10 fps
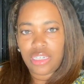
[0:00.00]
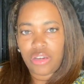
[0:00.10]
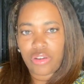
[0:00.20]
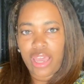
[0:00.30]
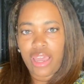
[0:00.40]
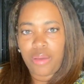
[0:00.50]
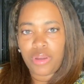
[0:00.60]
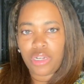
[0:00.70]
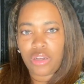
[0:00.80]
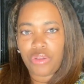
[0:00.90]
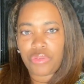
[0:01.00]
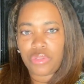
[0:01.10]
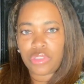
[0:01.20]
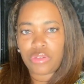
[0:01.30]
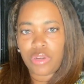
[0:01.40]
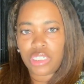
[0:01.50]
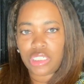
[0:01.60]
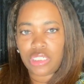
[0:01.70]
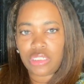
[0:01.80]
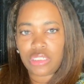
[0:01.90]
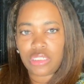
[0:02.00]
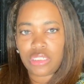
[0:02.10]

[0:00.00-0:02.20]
Okay, I'm going to go through these questions.